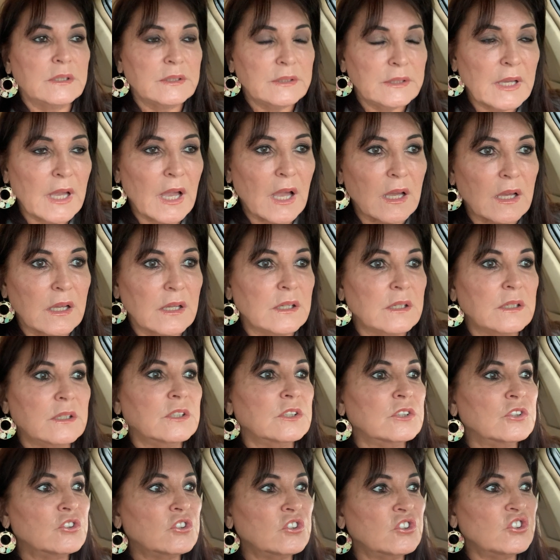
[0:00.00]
yeah,
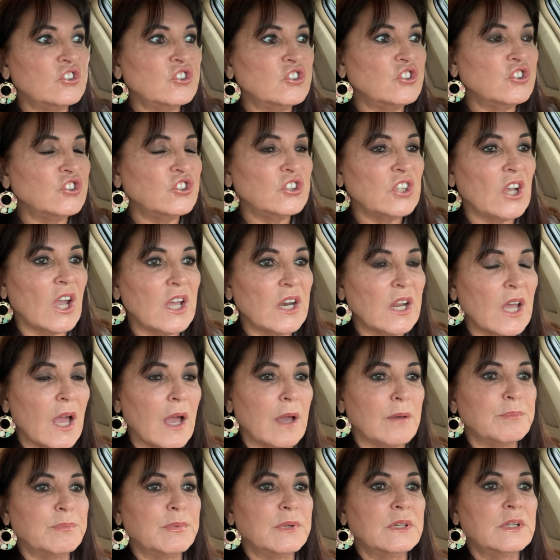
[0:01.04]
just shut
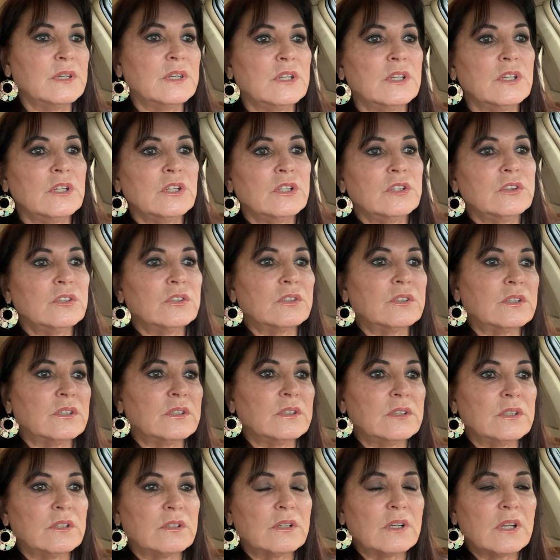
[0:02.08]
up. They're,
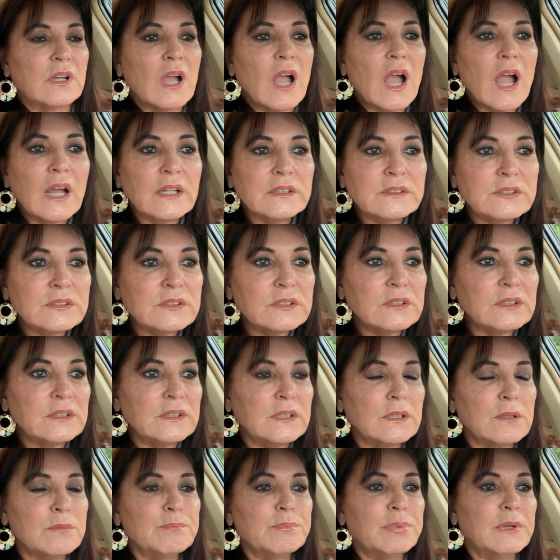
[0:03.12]
they're constantly
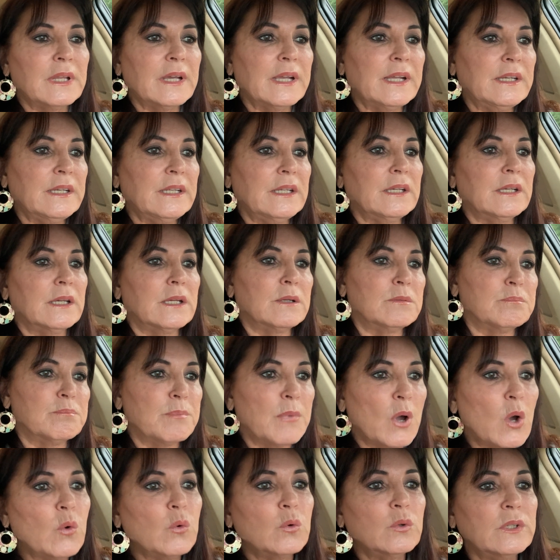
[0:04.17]
complaining and
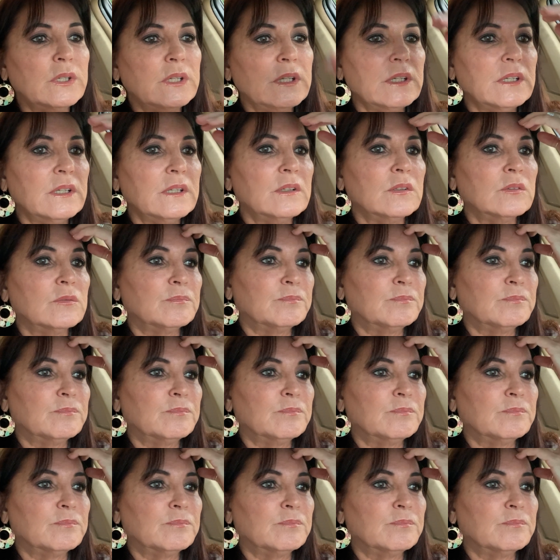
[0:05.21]
moaning